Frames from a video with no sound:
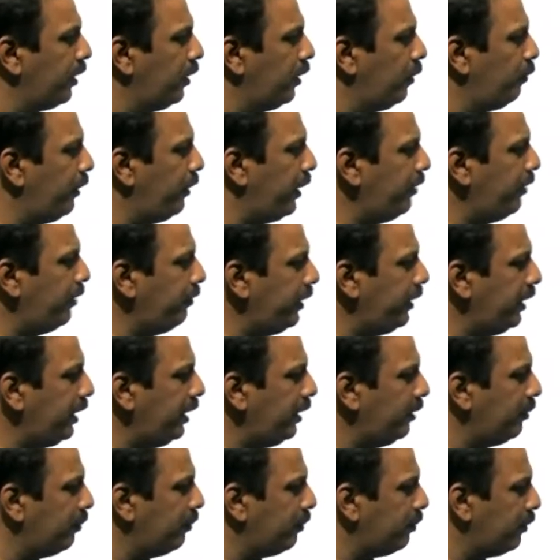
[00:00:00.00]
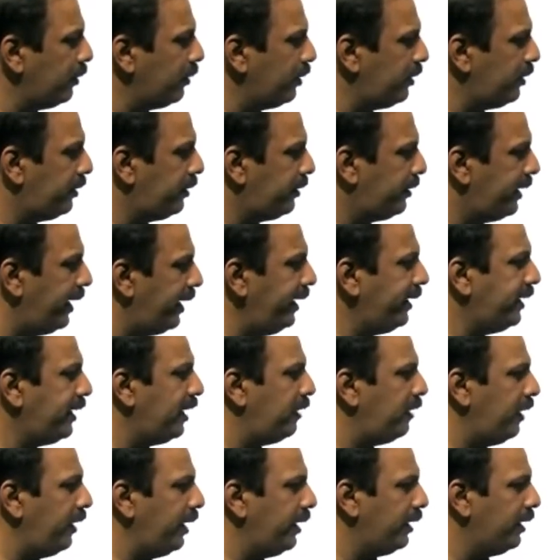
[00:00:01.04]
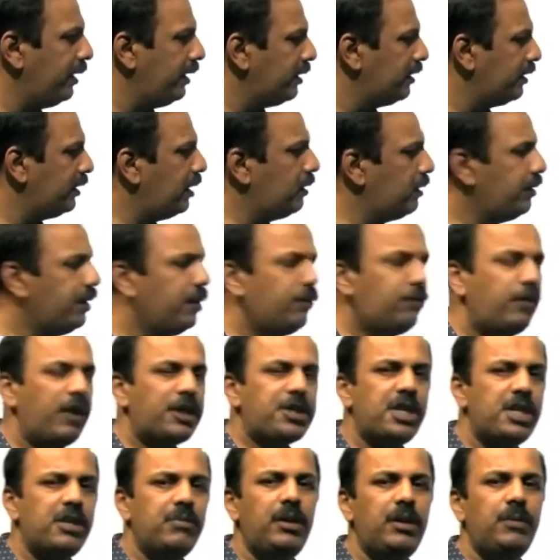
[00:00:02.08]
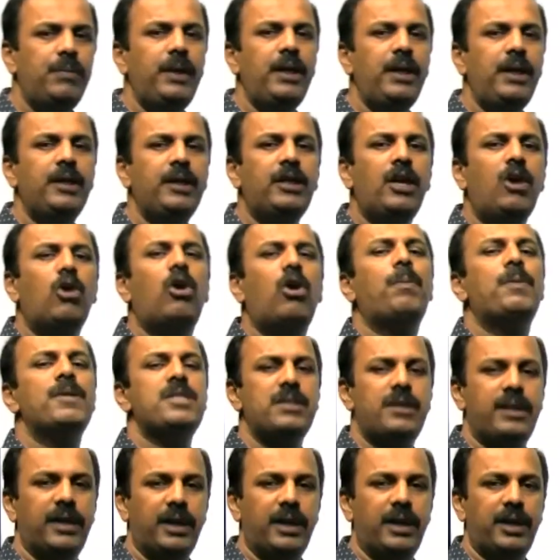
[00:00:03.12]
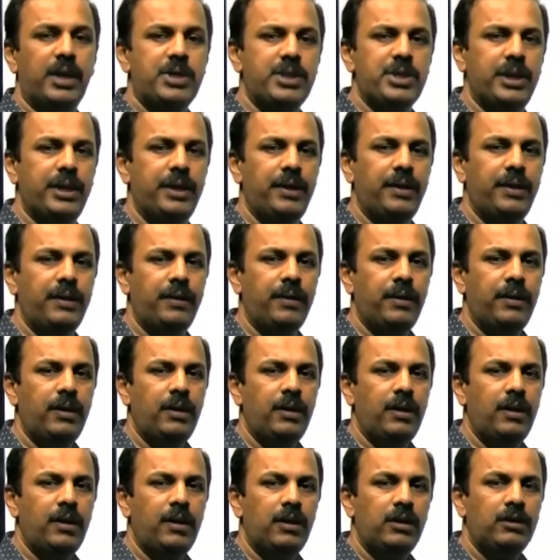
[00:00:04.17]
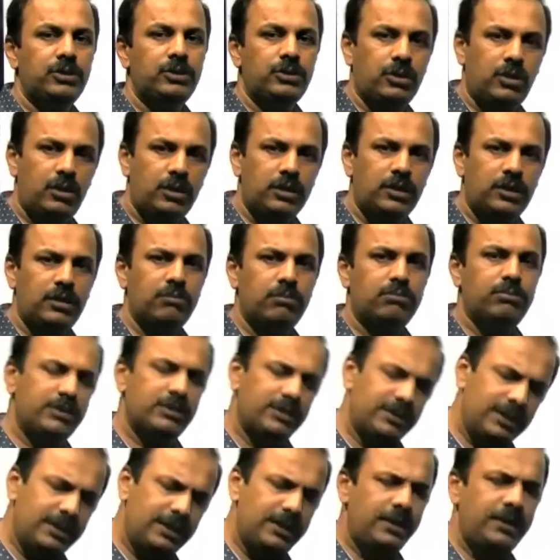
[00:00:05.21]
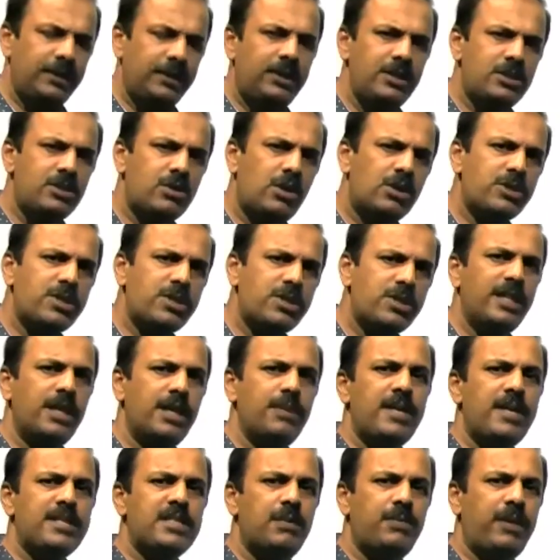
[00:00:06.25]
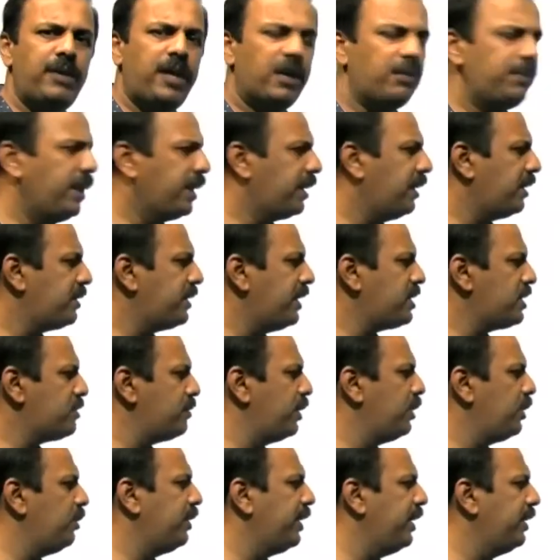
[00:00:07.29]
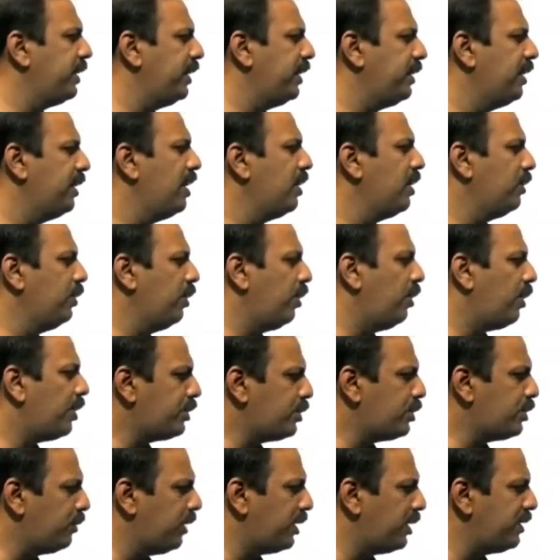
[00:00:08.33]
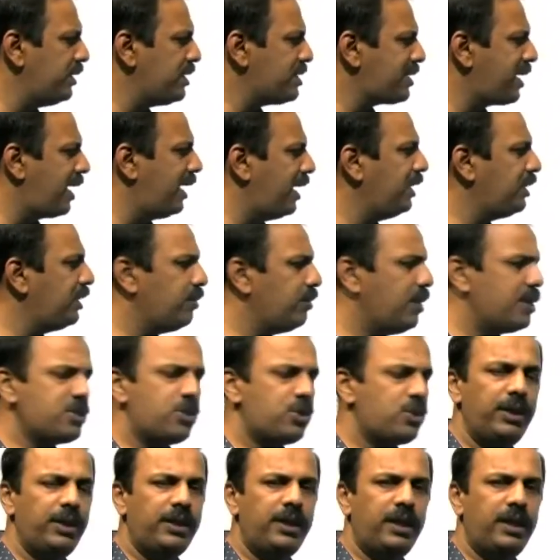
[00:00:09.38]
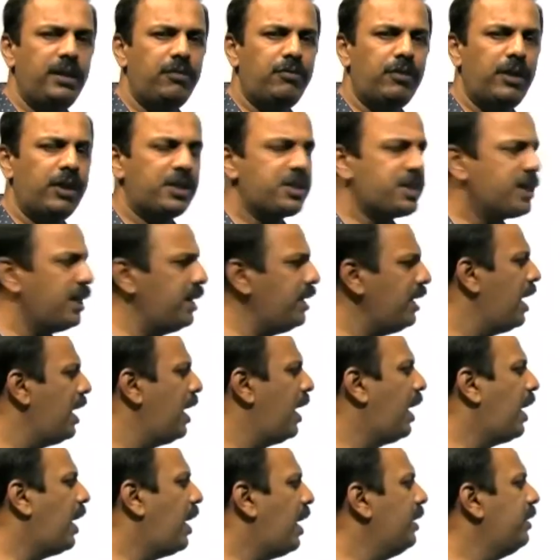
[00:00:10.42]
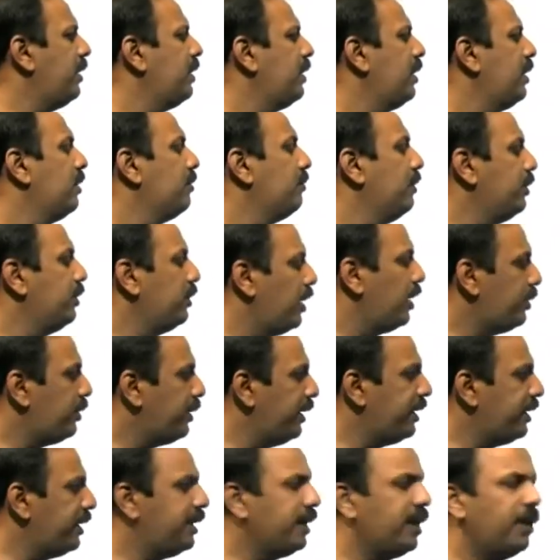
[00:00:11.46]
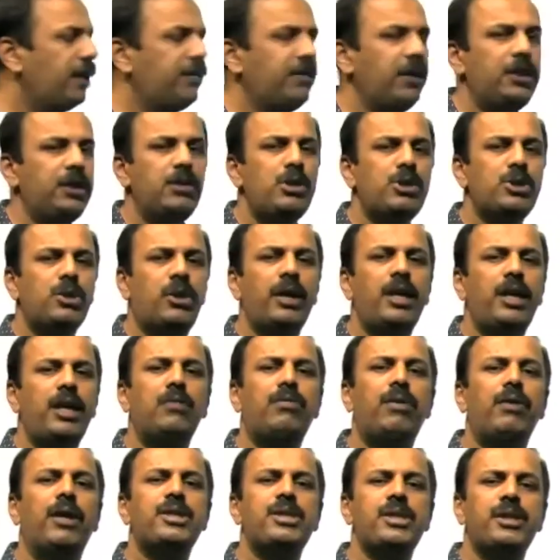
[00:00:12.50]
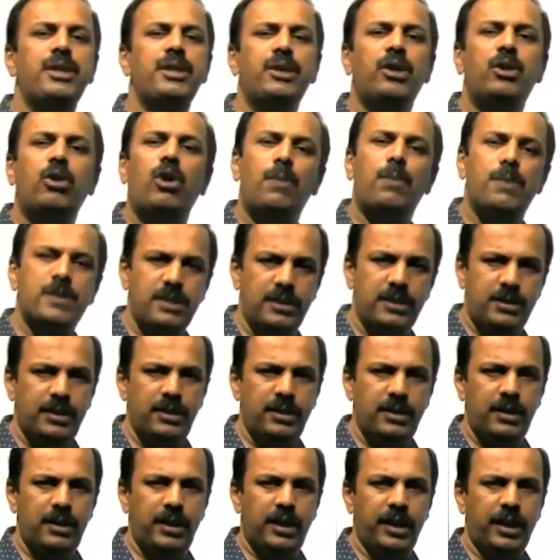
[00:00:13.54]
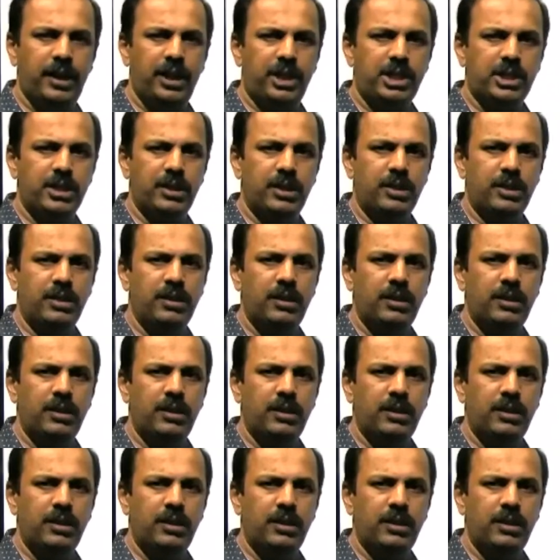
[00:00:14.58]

when we take away, the deflection will be in the opposite direction. So it is also same as the bar magnet. That is, when you're taking north toward this side, it was showing a deflection. And when you are taking away, it will show a deflection in the opposite direction.